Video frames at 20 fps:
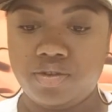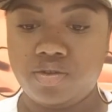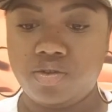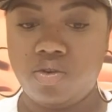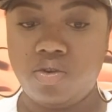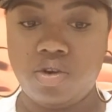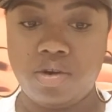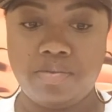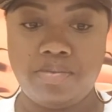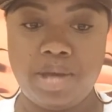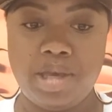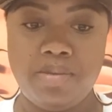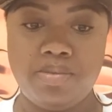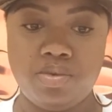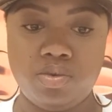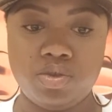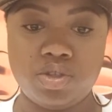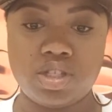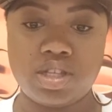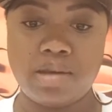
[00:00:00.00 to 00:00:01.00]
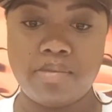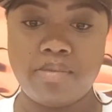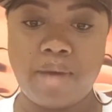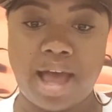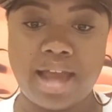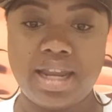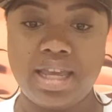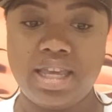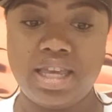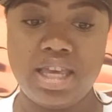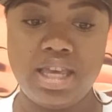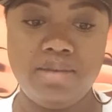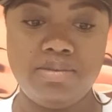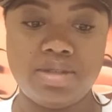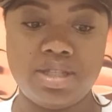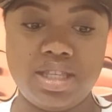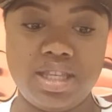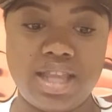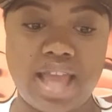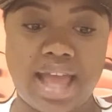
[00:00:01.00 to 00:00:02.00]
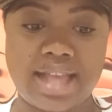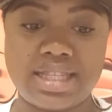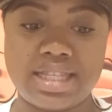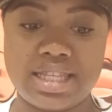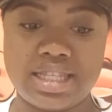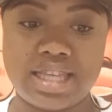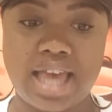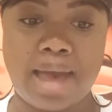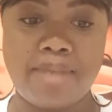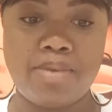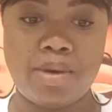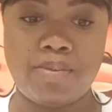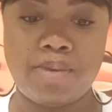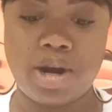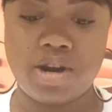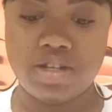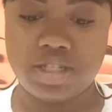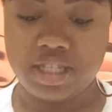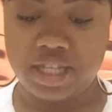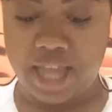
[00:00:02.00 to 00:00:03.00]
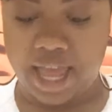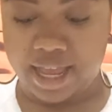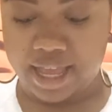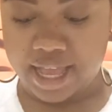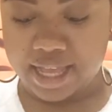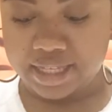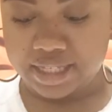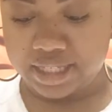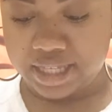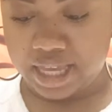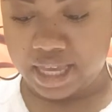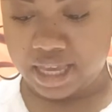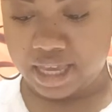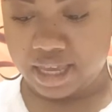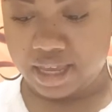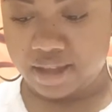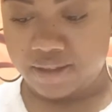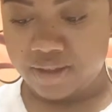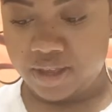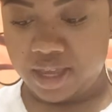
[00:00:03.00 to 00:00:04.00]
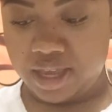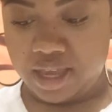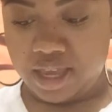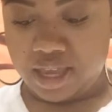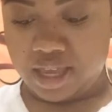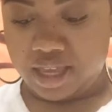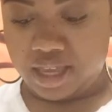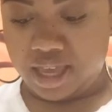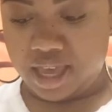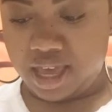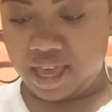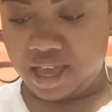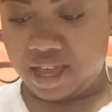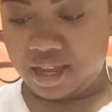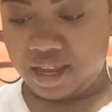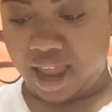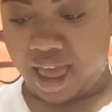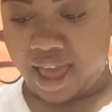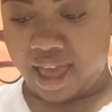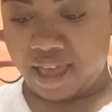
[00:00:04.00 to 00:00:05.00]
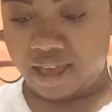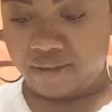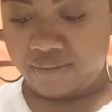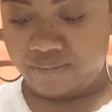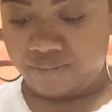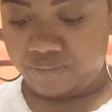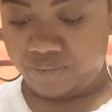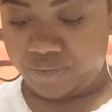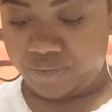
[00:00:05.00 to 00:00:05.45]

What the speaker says: Or somebody keeps, that's the type of person, like I said. Yeah, like